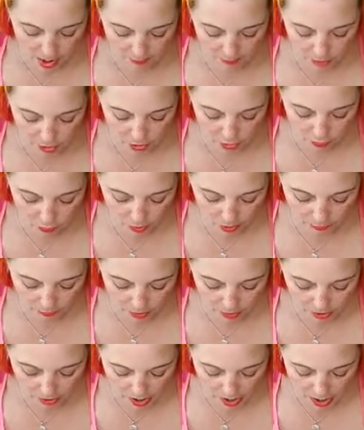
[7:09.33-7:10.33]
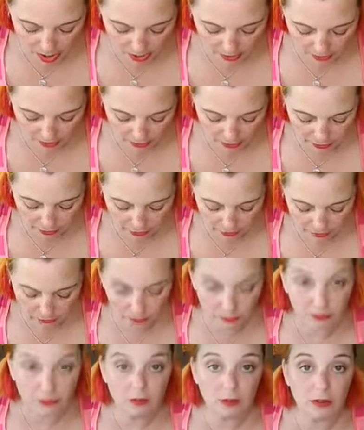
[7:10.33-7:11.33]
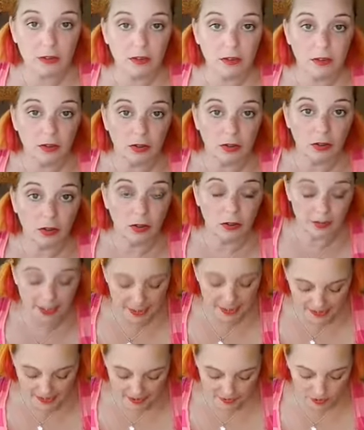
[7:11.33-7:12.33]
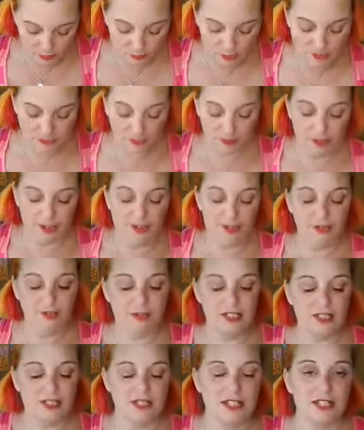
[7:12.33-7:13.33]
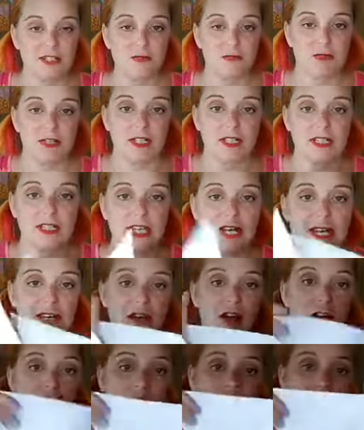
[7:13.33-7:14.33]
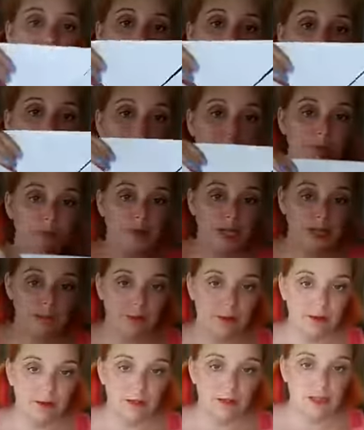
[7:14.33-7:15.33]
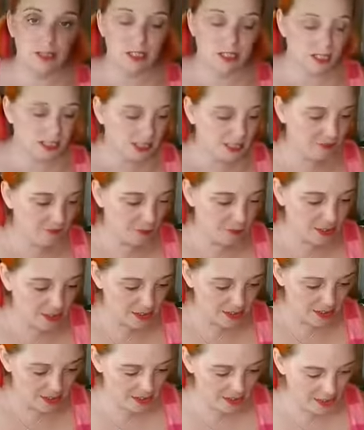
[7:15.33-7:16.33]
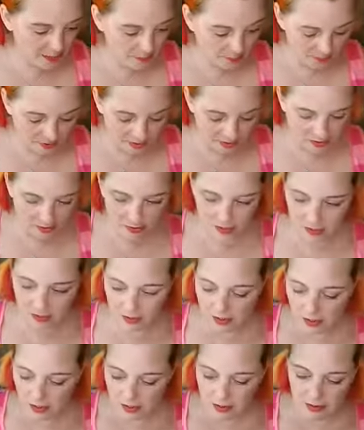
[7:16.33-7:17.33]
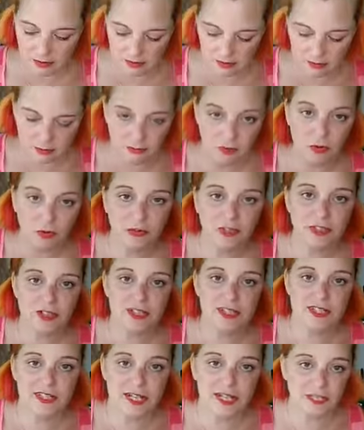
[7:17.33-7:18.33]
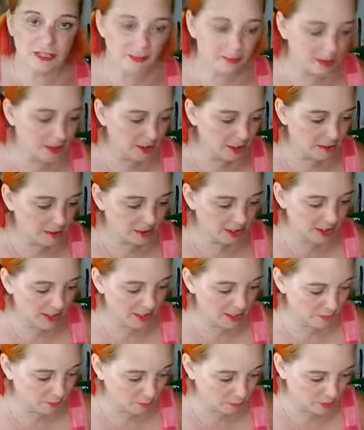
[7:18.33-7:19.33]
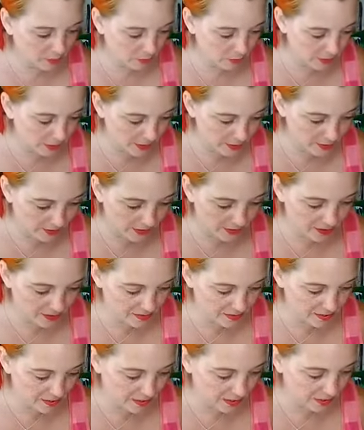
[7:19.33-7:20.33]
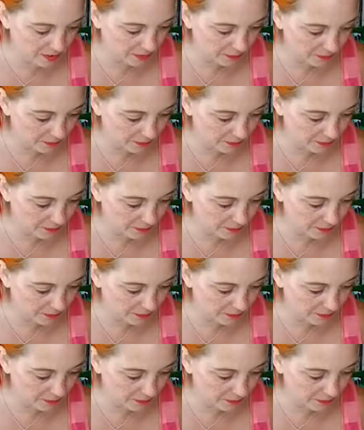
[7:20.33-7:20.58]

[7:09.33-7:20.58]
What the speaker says: you want to put hot glue. Okay, so the way we're going to do this is we're going to take our paper. Can everybody see that pretty good? Hold on just a second. Let me look at my camera real quick so I can see.